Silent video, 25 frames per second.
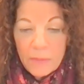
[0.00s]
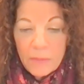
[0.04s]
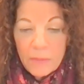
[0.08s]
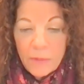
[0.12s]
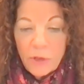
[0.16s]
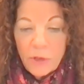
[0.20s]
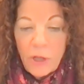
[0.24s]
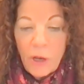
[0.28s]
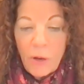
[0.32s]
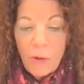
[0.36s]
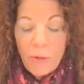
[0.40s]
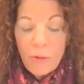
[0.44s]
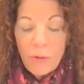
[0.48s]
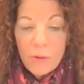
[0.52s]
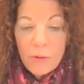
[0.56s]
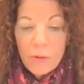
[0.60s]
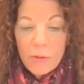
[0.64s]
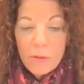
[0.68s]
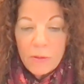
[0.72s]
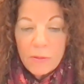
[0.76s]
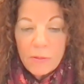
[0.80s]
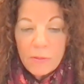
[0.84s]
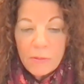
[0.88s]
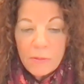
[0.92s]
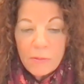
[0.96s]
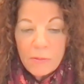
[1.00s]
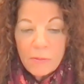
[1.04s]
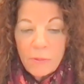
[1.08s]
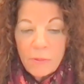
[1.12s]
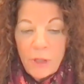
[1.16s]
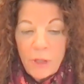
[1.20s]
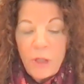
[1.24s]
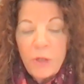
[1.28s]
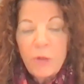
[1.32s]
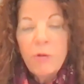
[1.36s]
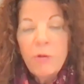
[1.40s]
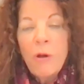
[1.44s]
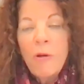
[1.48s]
So
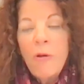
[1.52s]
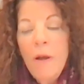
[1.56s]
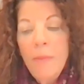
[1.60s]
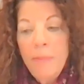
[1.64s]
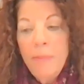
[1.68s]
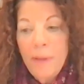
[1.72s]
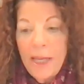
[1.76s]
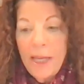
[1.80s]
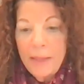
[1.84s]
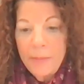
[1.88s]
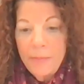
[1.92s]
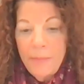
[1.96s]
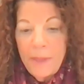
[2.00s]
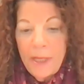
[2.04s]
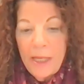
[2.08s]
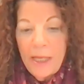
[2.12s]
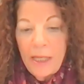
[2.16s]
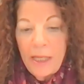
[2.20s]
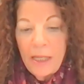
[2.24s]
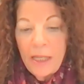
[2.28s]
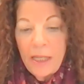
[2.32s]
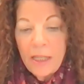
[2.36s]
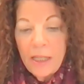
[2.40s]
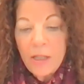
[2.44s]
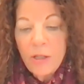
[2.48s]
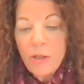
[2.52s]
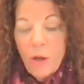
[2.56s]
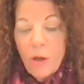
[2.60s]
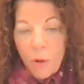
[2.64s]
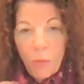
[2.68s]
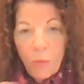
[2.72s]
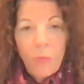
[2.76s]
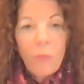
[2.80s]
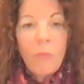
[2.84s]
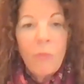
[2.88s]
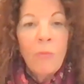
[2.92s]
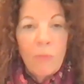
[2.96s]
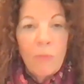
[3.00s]
when you grow up like me, it could
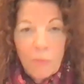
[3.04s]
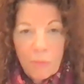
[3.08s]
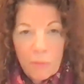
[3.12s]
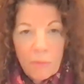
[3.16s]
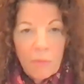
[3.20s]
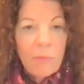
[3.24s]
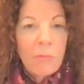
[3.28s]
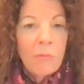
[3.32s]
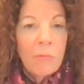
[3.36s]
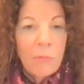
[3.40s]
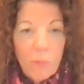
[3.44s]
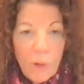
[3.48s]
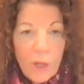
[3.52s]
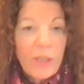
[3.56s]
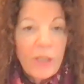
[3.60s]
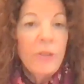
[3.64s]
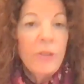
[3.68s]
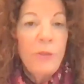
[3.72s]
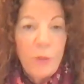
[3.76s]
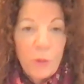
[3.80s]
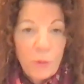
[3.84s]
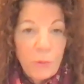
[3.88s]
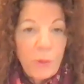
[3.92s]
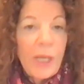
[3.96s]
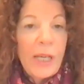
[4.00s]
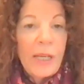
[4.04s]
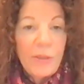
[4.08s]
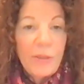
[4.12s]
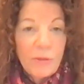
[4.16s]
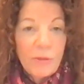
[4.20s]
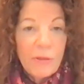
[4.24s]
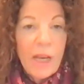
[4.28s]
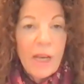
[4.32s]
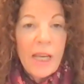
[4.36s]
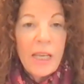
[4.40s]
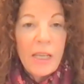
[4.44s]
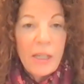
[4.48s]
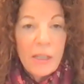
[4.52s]
go one of two ways,
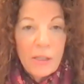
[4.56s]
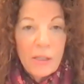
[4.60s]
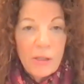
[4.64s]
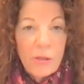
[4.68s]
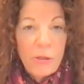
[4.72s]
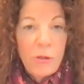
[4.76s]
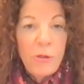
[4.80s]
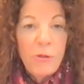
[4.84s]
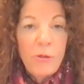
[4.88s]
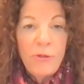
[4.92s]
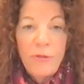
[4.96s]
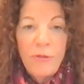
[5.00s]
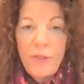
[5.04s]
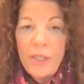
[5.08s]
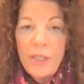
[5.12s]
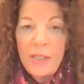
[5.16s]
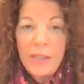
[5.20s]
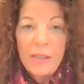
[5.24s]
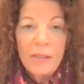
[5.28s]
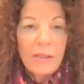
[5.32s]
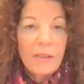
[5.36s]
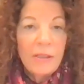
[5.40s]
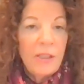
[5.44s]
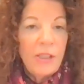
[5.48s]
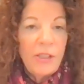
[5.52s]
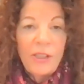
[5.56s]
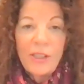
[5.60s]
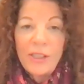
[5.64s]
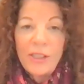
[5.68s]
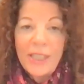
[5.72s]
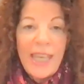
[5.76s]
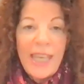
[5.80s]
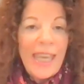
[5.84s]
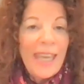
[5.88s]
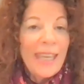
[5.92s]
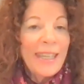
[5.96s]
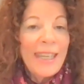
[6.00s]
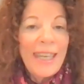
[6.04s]
right? You feel you just
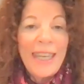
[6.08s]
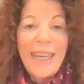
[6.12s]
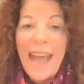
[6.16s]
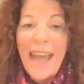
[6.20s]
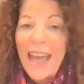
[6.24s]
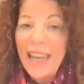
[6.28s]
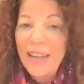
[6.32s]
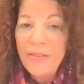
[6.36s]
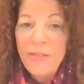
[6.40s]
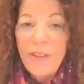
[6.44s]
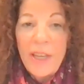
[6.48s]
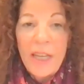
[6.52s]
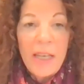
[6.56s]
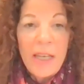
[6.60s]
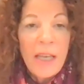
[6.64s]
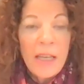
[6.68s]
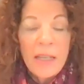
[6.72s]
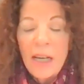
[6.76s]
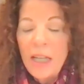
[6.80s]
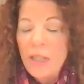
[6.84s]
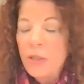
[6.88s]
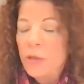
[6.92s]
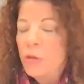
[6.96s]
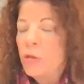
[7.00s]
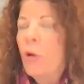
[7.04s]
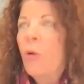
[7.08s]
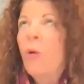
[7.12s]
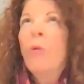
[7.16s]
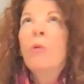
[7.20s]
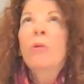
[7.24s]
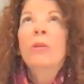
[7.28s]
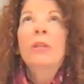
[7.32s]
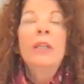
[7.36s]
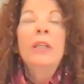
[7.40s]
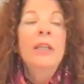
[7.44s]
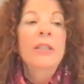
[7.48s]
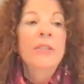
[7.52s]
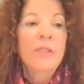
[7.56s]
can't get out of it. And I
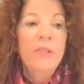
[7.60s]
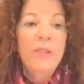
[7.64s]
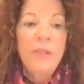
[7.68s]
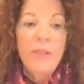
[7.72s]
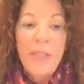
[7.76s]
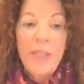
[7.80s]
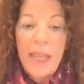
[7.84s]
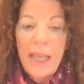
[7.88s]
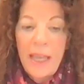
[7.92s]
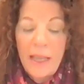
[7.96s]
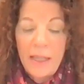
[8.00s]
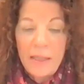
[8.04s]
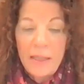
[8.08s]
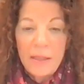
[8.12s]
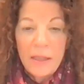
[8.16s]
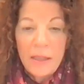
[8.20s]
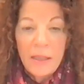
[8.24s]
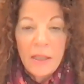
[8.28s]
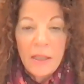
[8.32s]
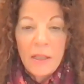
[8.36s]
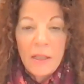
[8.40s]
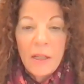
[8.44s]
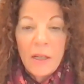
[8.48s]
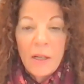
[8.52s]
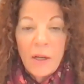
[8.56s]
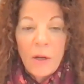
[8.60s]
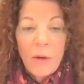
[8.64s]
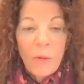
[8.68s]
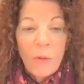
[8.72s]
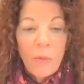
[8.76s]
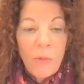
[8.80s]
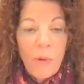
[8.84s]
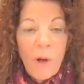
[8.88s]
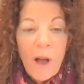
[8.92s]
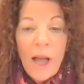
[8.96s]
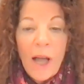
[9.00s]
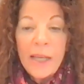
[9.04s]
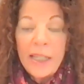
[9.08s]
totally understand
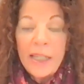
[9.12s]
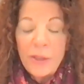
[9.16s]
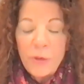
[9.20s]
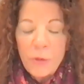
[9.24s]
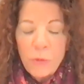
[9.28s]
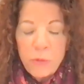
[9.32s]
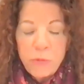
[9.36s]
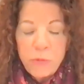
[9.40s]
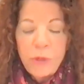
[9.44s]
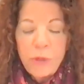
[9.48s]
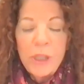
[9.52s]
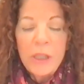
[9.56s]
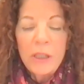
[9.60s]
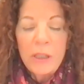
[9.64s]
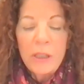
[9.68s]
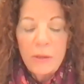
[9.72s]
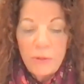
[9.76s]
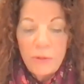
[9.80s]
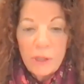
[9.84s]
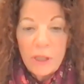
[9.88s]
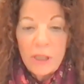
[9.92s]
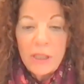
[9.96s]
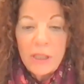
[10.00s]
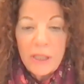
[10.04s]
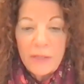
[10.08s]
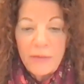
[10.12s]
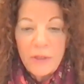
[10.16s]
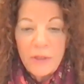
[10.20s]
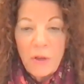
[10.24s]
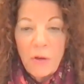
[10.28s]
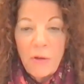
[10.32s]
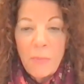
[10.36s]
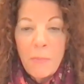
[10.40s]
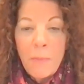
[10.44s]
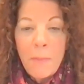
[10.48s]
why it's really, really difficult.